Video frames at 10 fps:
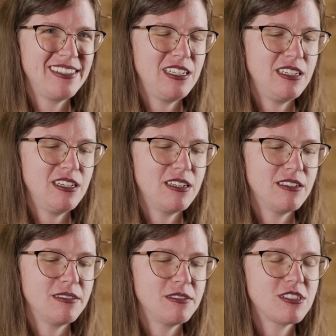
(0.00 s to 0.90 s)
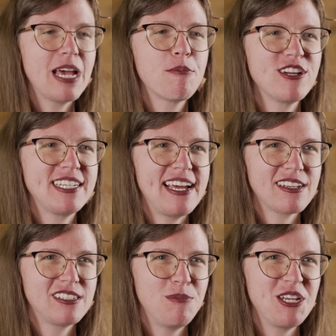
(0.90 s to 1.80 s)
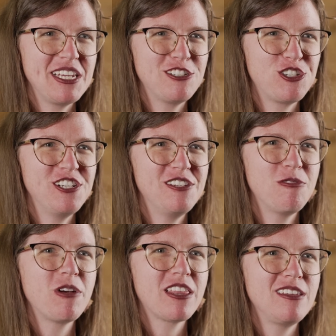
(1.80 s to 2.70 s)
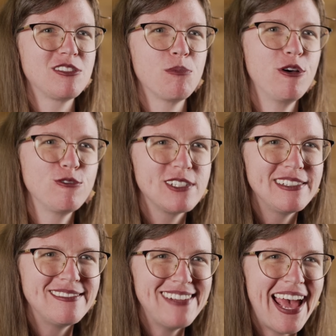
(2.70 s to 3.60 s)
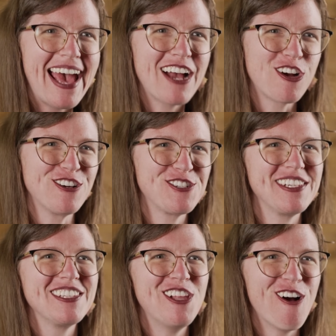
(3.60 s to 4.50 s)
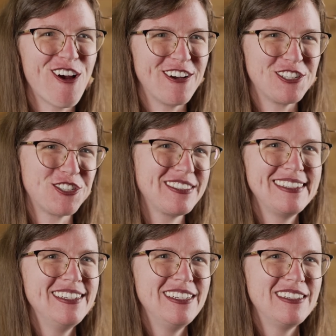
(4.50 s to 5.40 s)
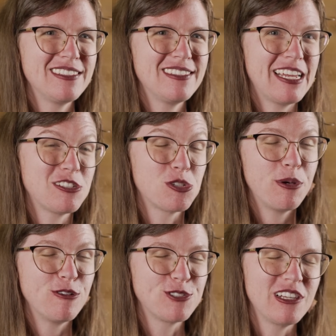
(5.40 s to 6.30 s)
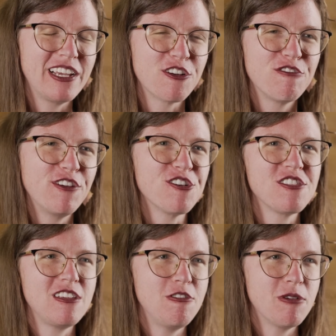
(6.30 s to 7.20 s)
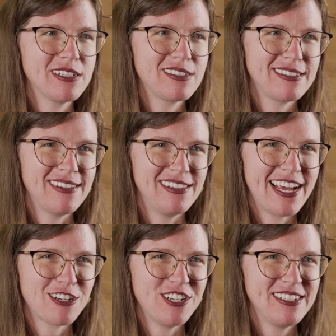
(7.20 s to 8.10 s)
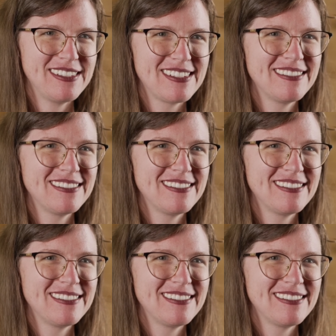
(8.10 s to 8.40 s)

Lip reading: cyber attack simulation with the supposed hackers at large that supposedly interfered in the U.S. elections.